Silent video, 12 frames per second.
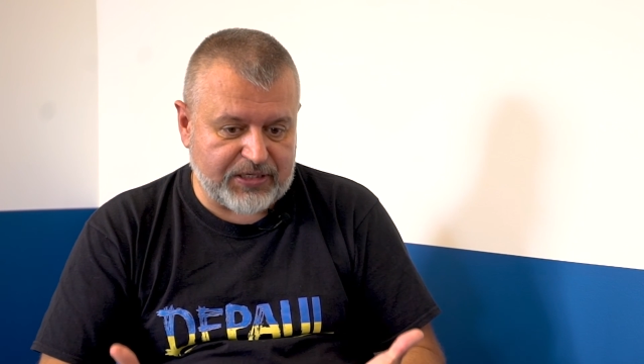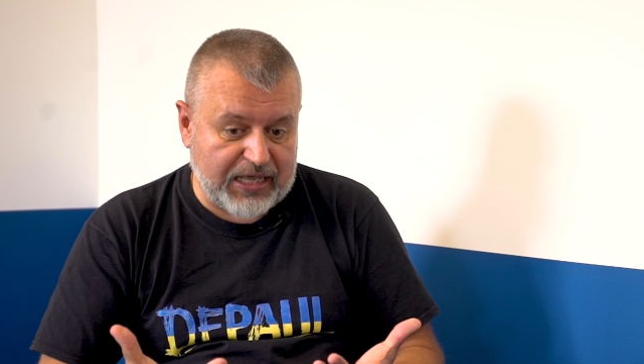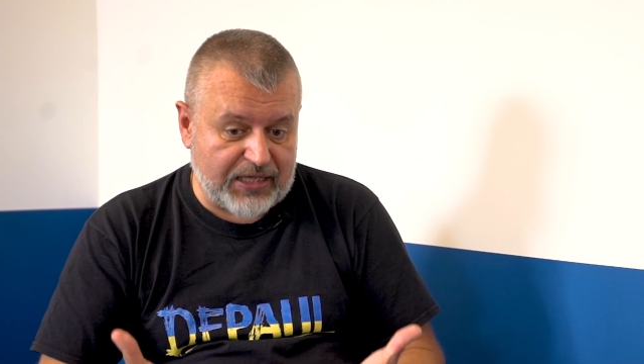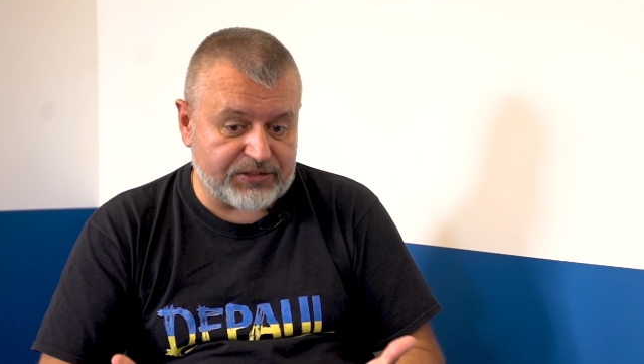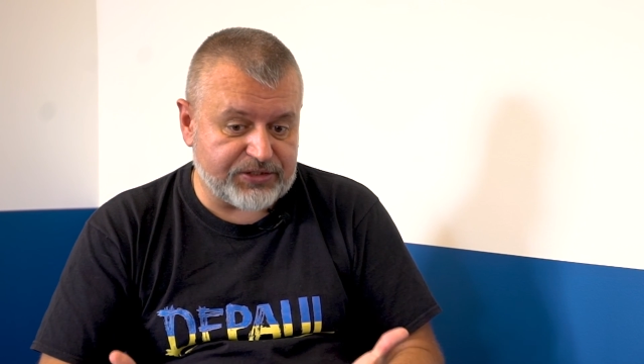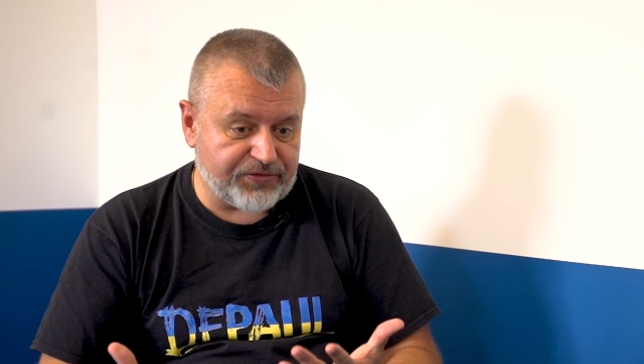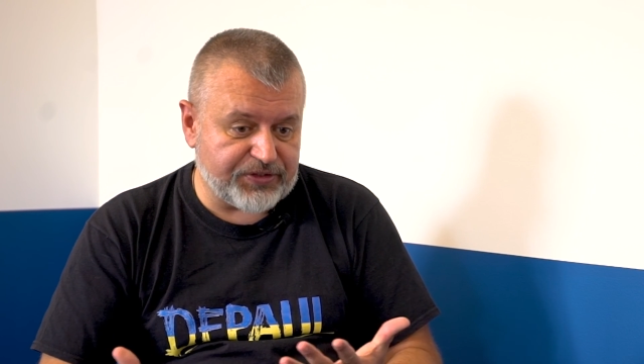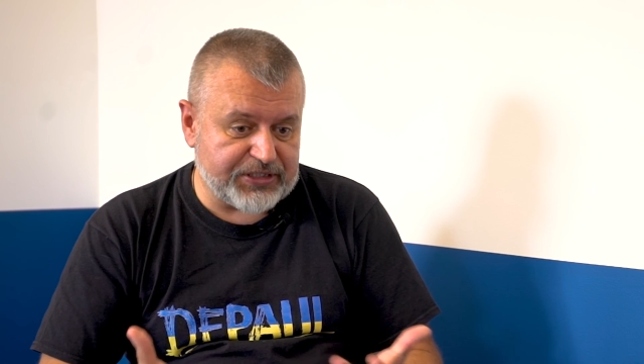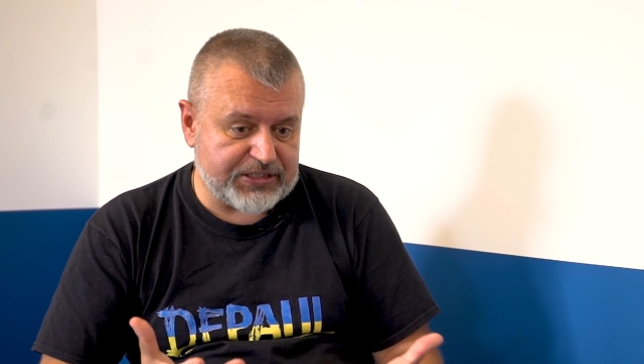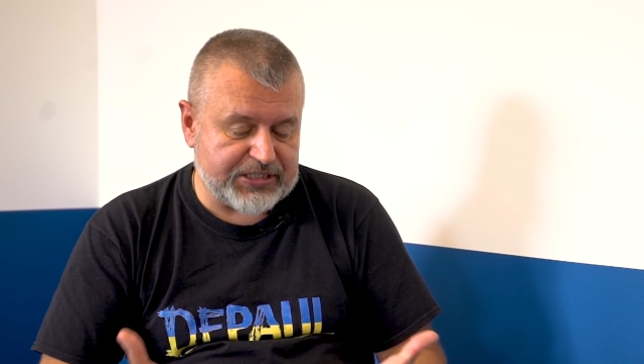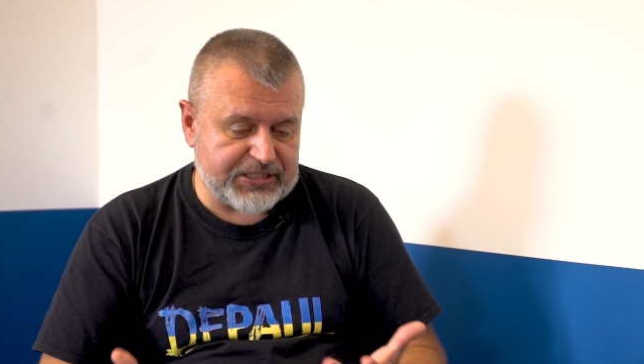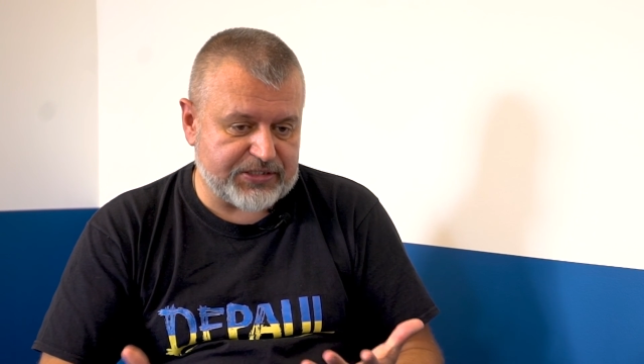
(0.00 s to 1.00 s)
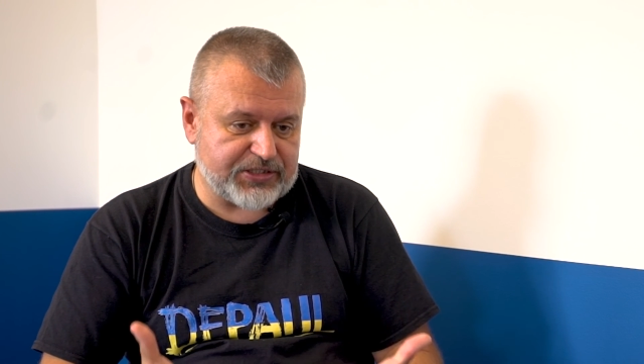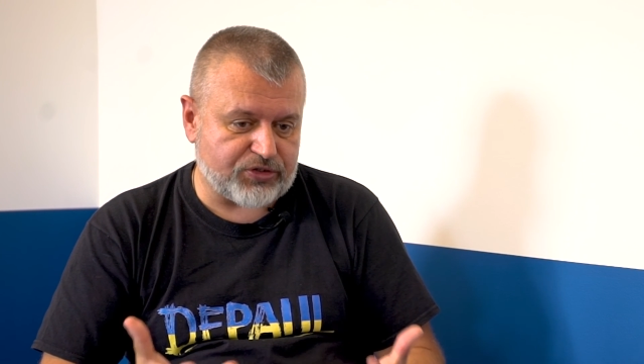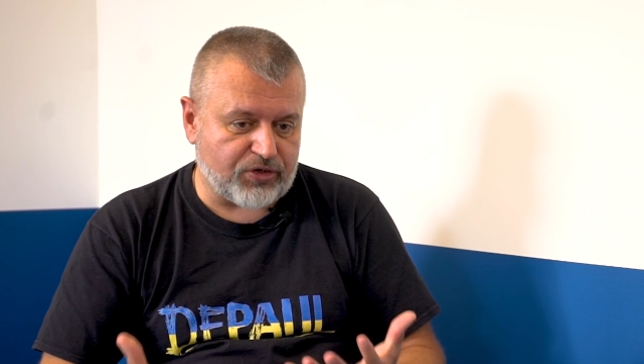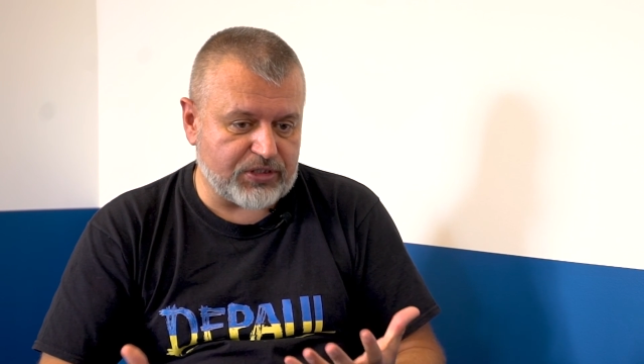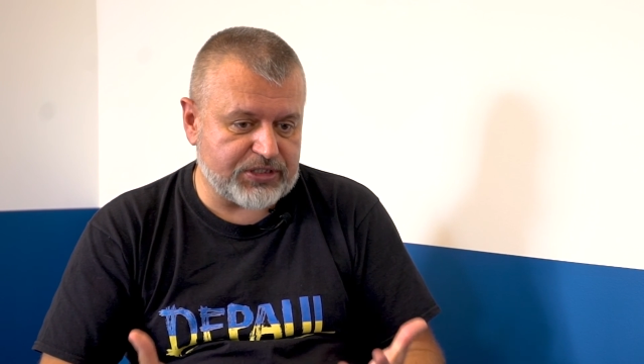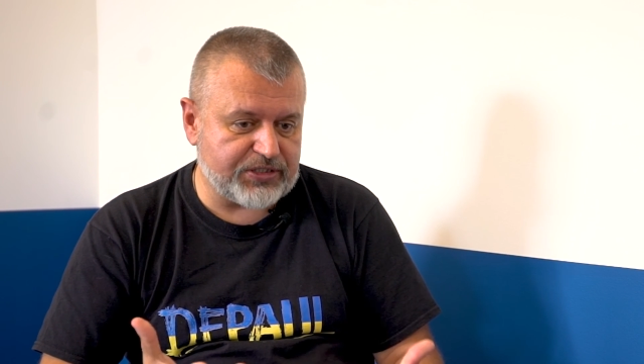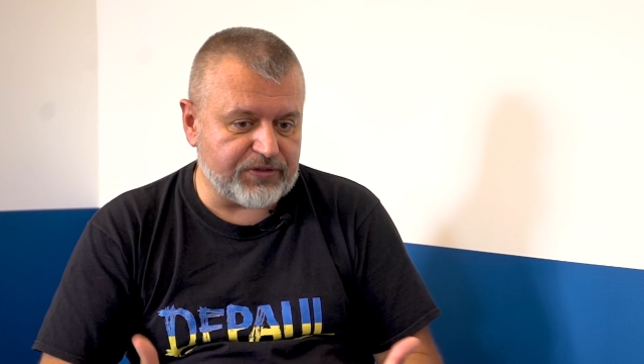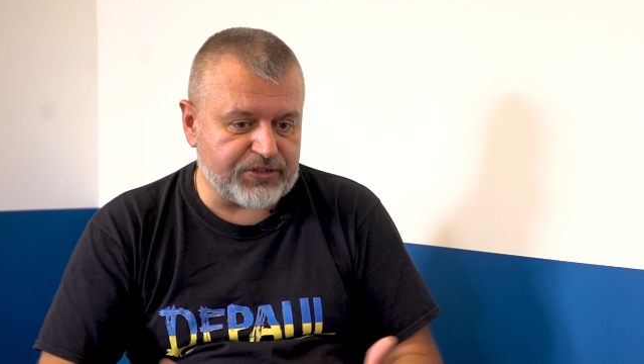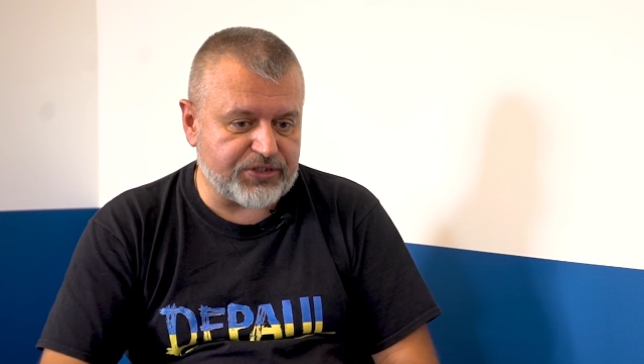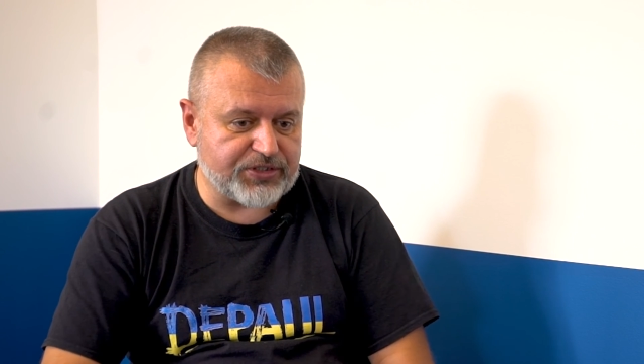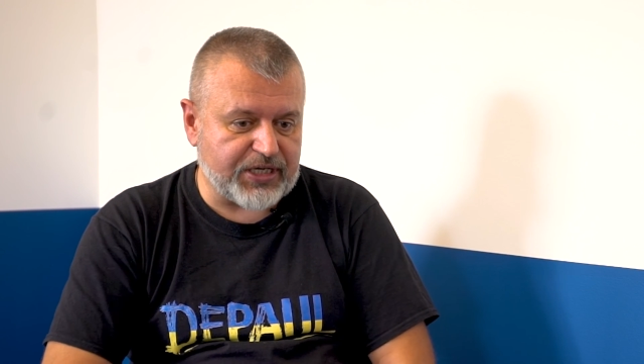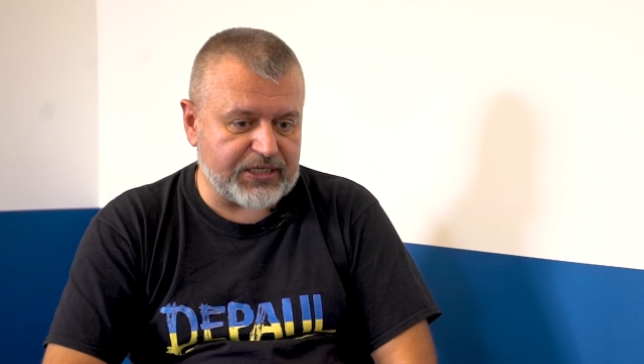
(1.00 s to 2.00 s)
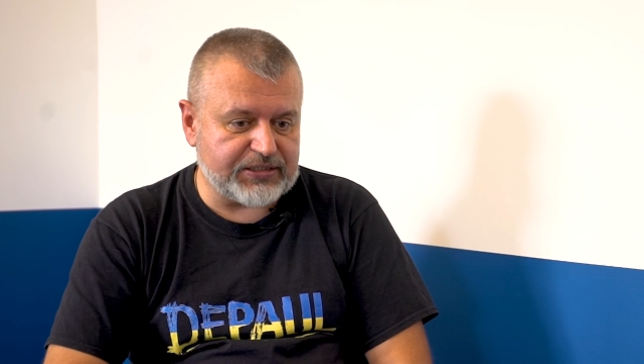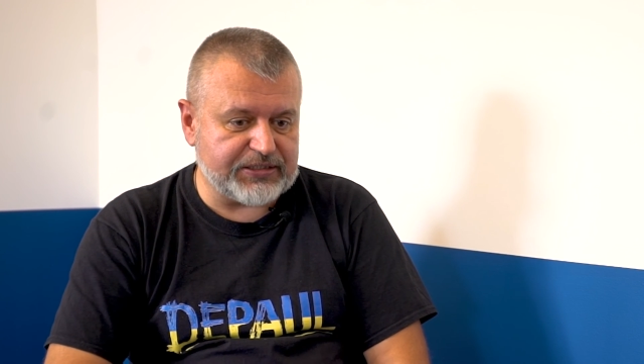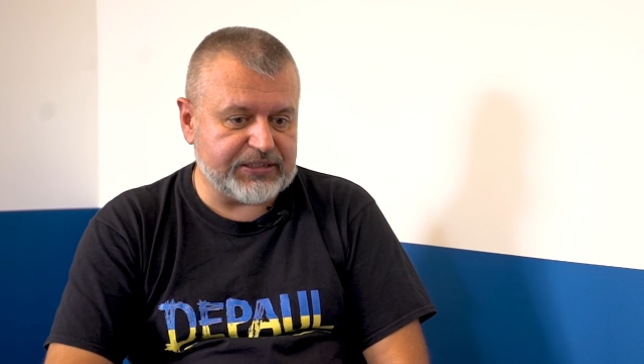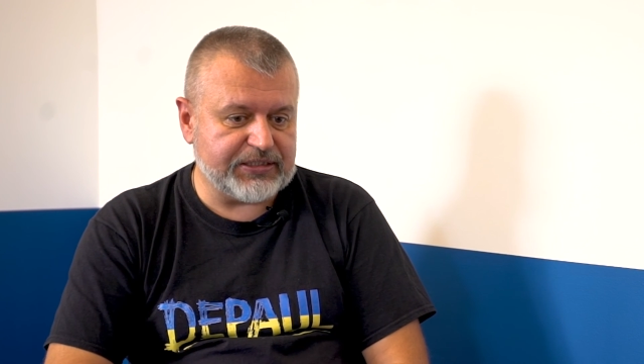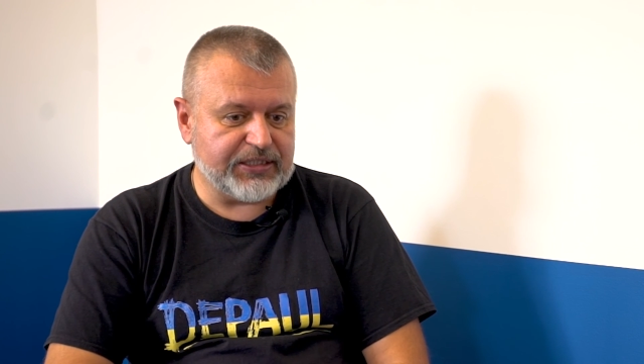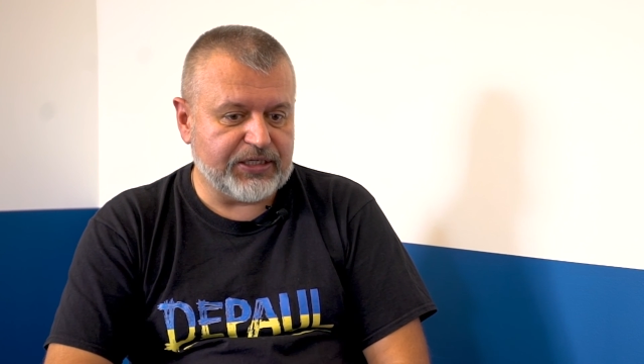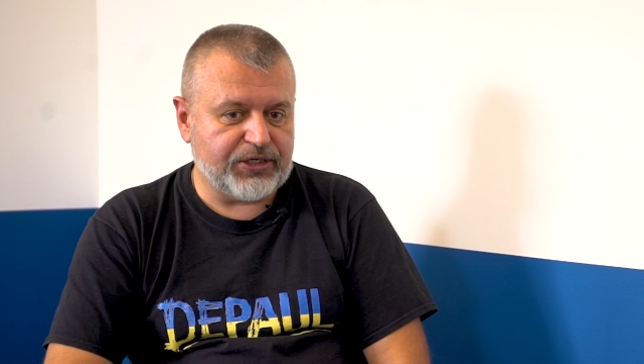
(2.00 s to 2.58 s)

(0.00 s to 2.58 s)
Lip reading: country with the strong civil society,